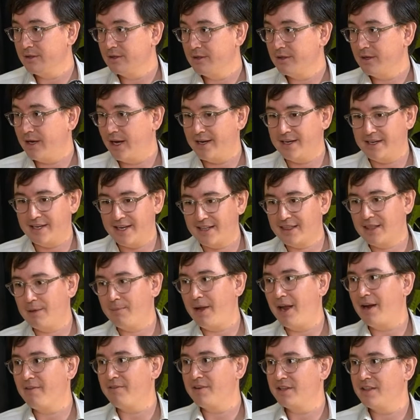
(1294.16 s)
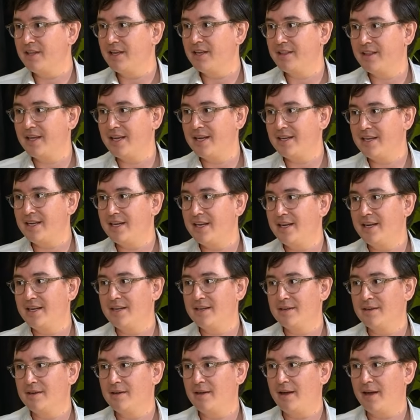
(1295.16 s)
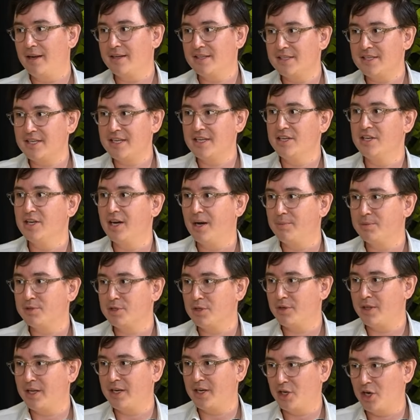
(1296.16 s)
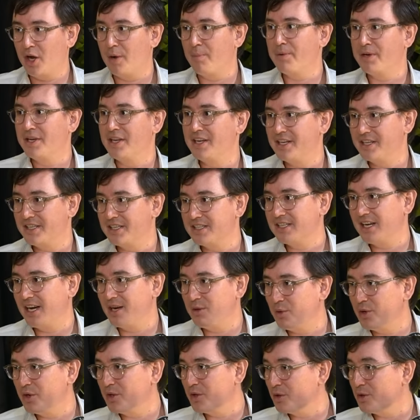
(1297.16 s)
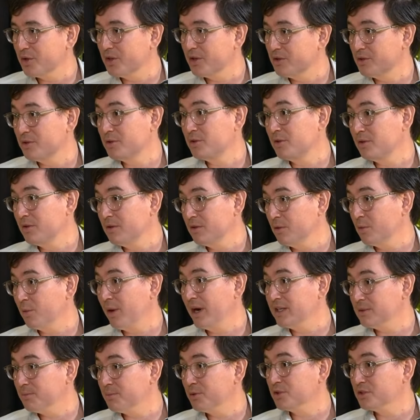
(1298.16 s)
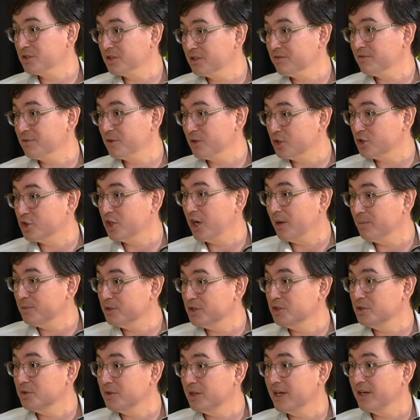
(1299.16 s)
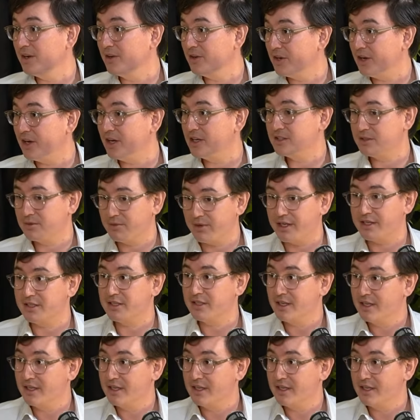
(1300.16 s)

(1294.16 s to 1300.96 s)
and get them everything they need and teed up so that a company can decide whether they're the right person for the job to do that or not, right?